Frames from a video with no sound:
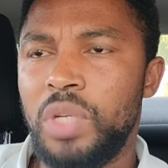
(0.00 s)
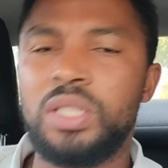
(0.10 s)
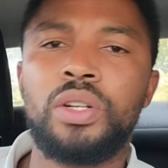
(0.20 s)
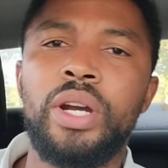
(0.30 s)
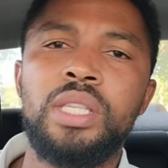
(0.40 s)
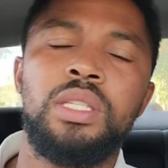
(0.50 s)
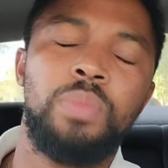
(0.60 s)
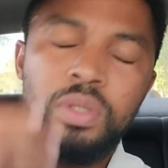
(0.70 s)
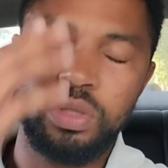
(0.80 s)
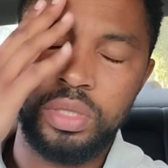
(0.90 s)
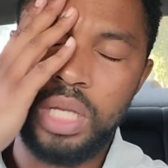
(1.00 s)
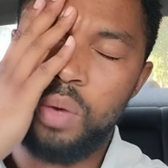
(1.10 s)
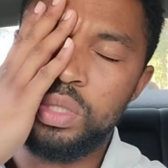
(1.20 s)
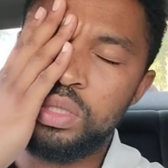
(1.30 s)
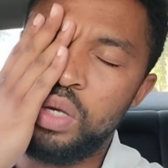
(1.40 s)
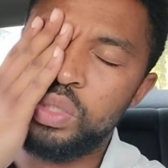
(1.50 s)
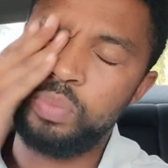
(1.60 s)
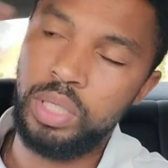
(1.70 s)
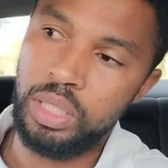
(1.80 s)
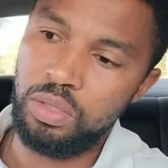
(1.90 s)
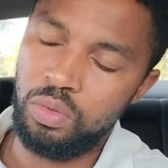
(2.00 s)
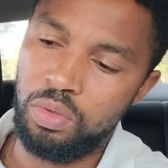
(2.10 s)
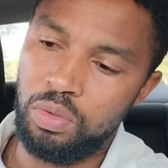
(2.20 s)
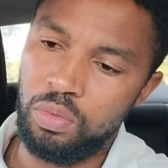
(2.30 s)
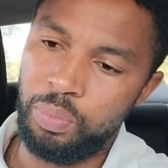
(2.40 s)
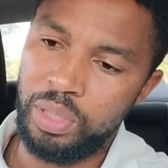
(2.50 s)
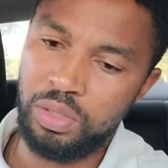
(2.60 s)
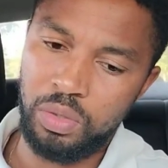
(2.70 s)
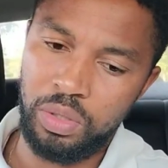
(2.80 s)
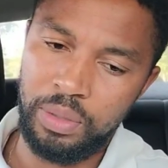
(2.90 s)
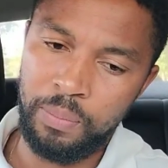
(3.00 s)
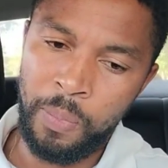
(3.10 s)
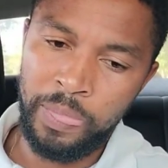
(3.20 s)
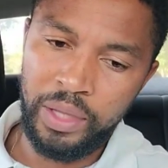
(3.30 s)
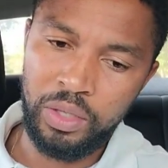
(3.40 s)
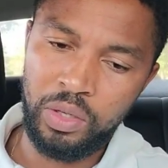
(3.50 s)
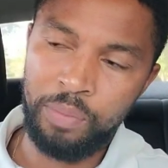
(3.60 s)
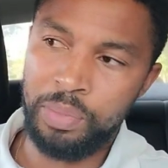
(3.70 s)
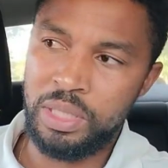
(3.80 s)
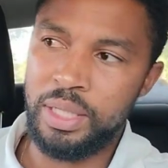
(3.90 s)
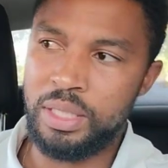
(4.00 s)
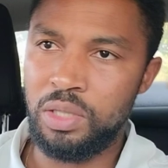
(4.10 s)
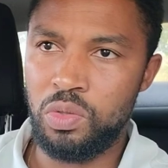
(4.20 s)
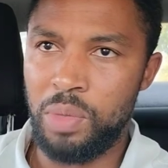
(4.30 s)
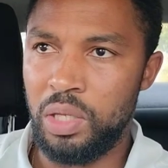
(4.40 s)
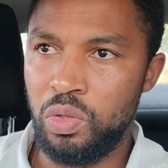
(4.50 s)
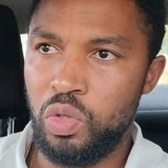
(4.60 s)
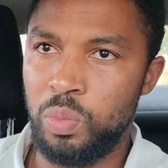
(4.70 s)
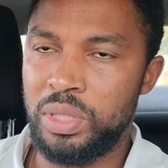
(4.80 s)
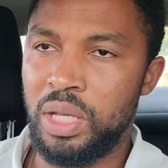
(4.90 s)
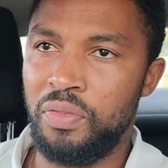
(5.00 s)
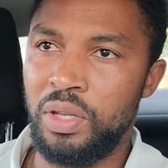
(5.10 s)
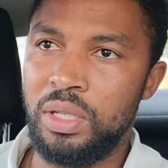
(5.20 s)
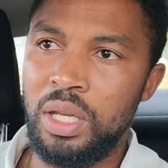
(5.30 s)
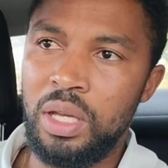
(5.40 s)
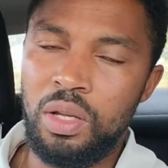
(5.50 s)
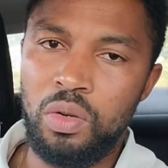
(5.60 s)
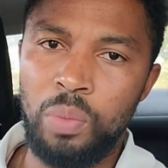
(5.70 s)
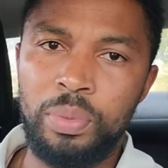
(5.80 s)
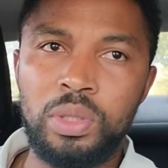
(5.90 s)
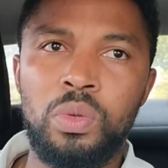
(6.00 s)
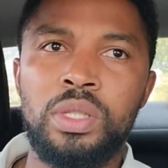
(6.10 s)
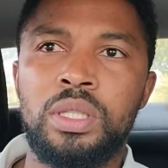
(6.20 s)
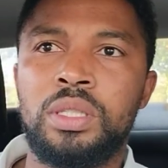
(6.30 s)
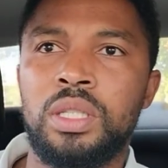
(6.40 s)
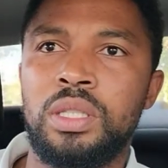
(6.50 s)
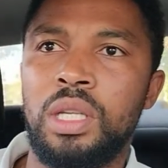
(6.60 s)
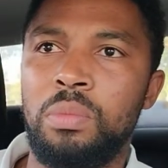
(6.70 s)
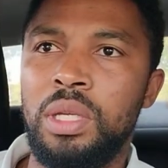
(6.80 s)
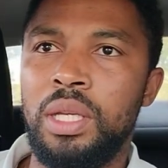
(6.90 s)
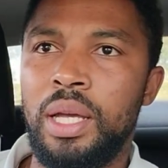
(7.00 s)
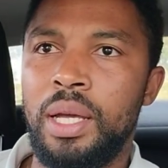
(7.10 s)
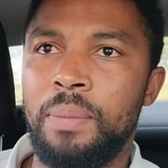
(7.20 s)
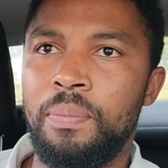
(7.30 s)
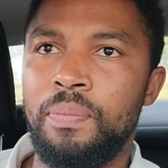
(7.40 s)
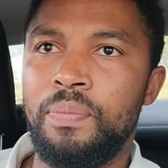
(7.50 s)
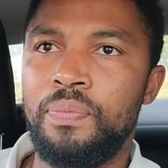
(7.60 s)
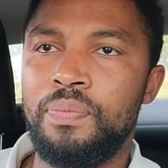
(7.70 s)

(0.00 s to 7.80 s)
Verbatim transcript: it's crazy because I was I was putting in uh, uh, petrol, you know, I'm busy listening to my YouTube stuff and Loputi who was assisting me, um,